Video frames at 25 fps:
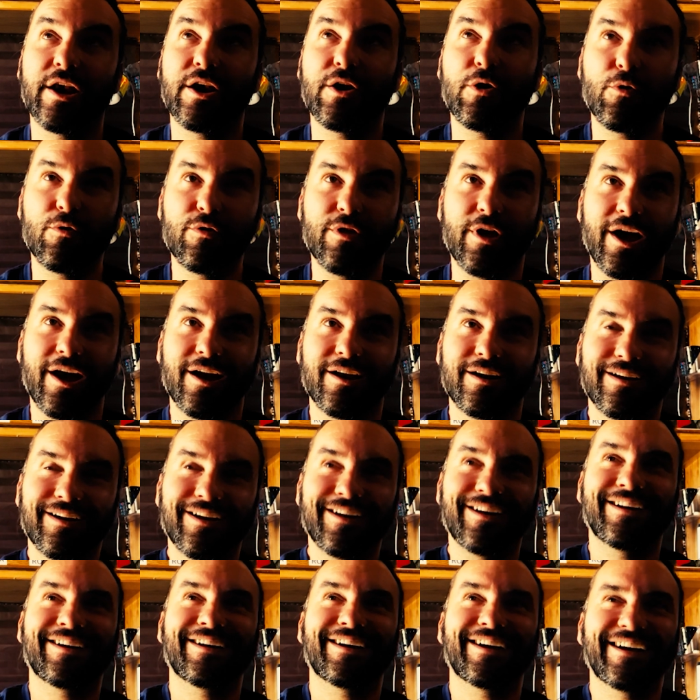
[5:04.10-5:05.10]
know that.
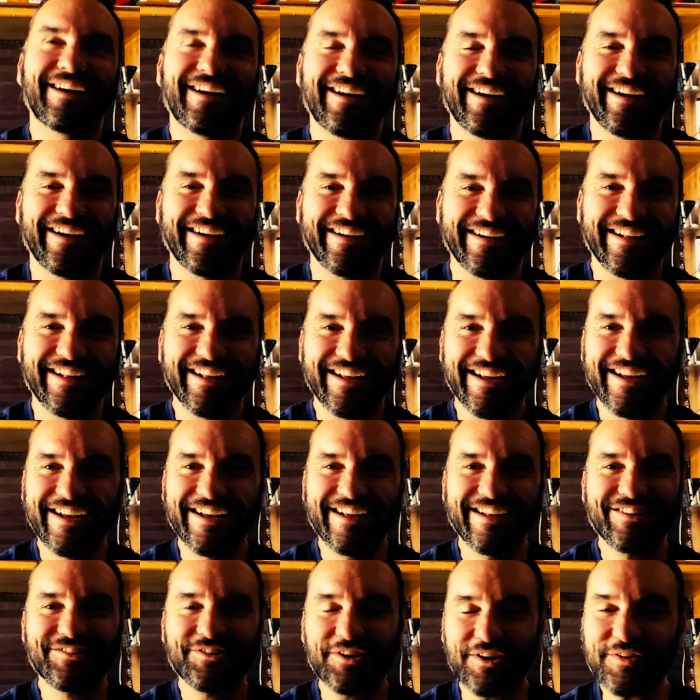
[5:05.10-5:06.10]

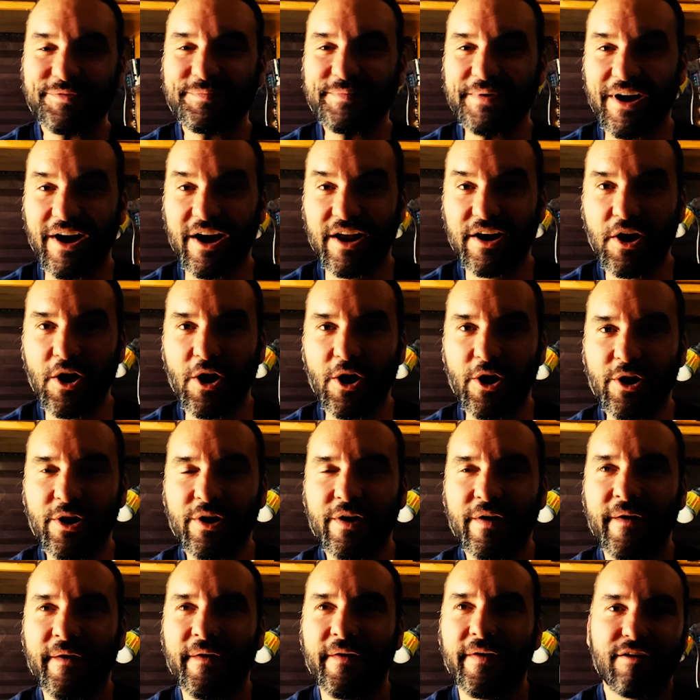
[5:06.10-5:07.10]
Trust me, I know.
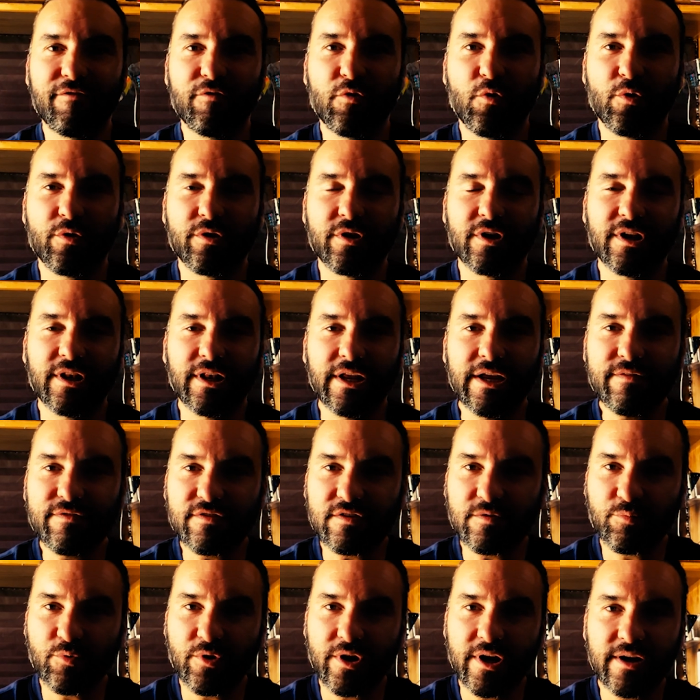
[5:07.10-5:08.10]
I've ordered leaf
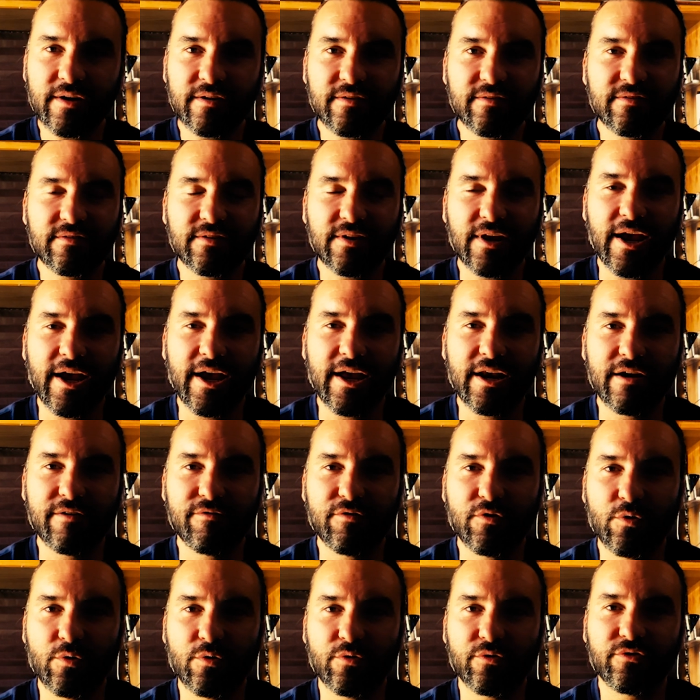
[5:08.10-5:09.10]
springs and I've
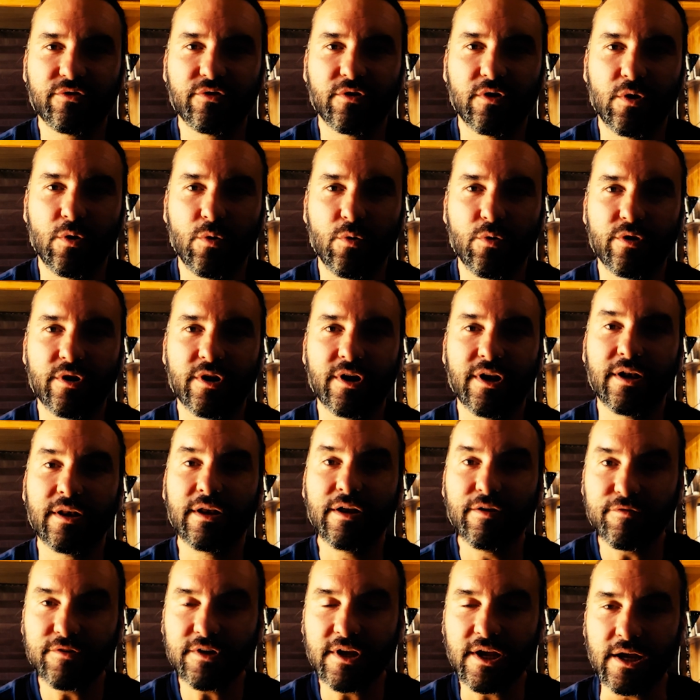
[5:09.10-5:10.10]
also ordered a
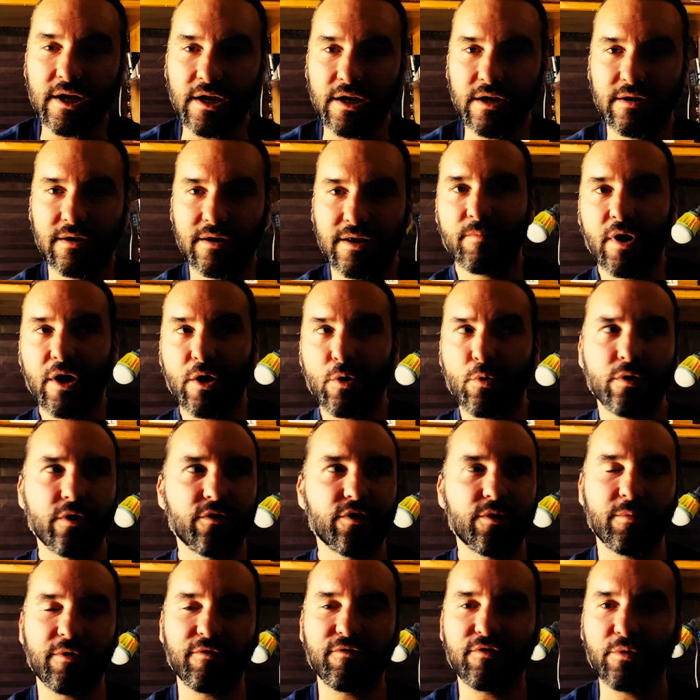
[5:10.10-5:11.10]
lift kit. I ordered
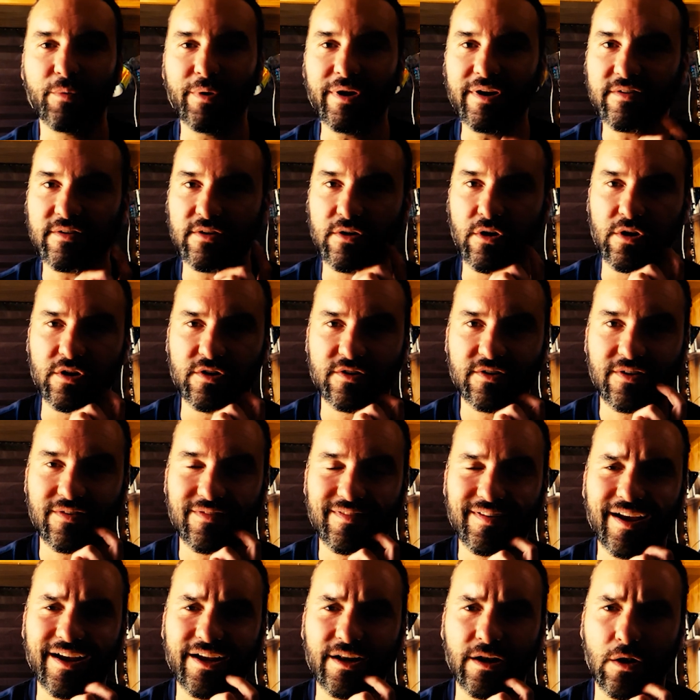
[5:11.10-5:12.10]
them a few weeks ago, just
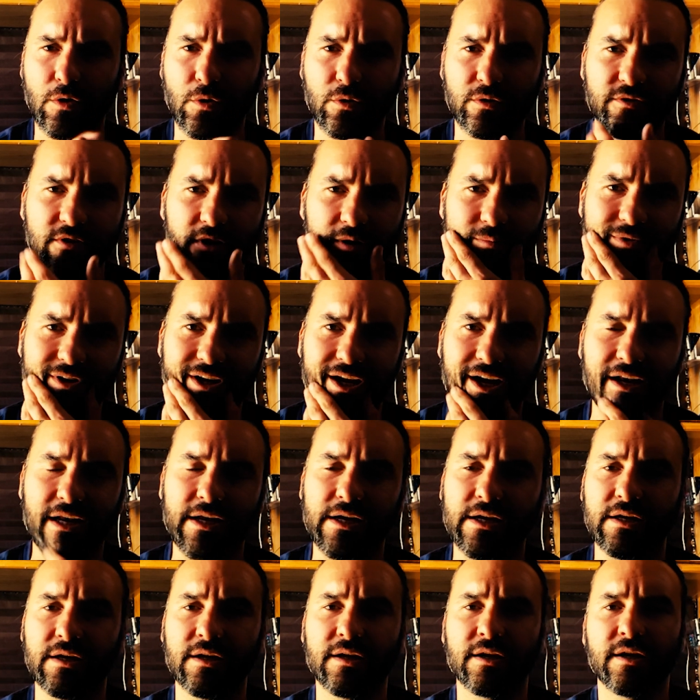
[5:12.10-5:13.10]
taken a long time to get
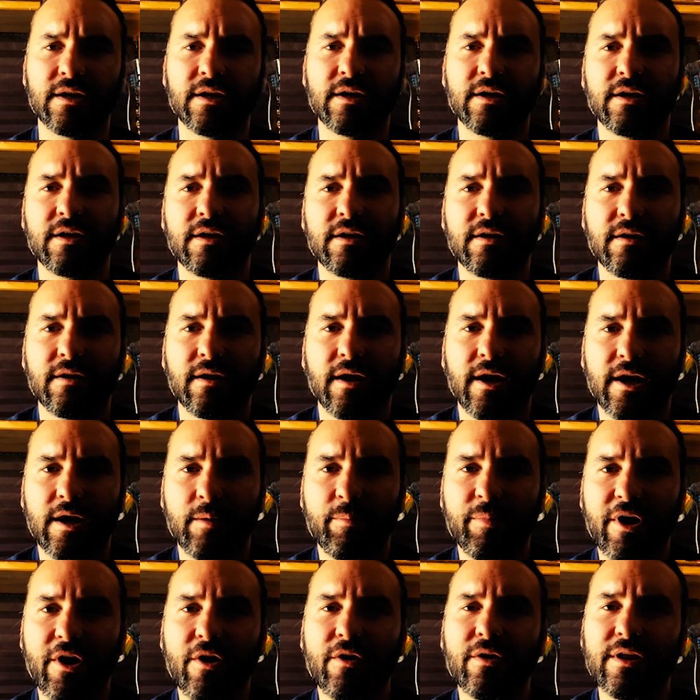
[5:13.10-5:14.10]
here. And
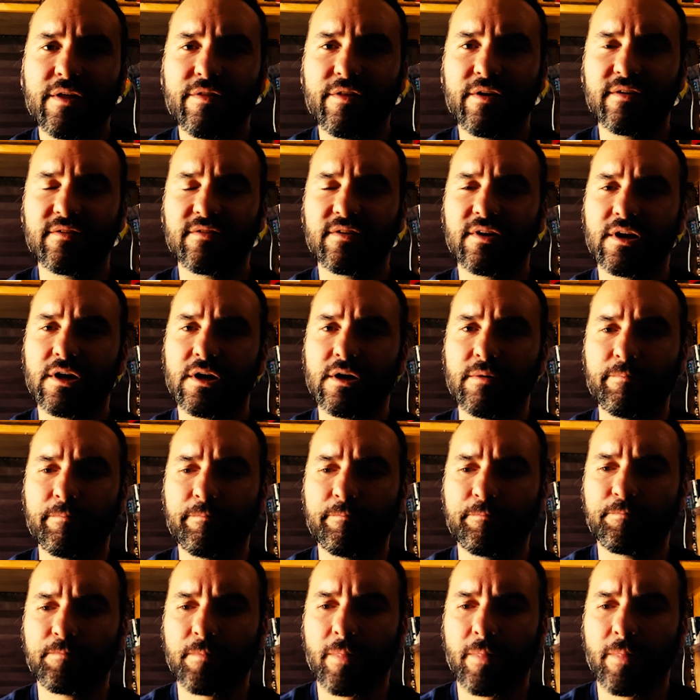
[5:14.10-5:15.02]
apparently there's a